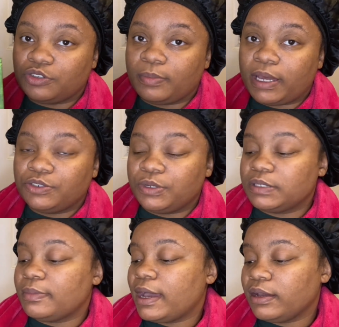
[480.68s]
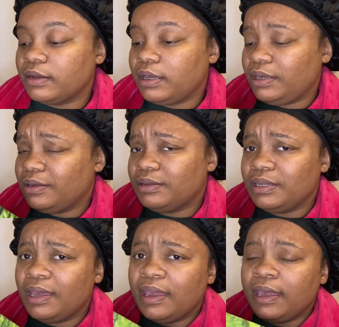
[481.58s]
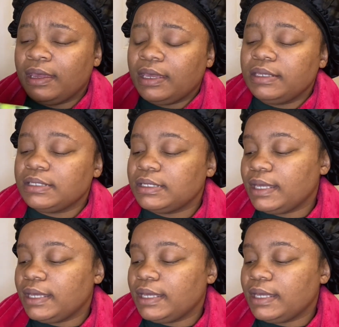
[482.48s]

by Joyce Meyer and it's a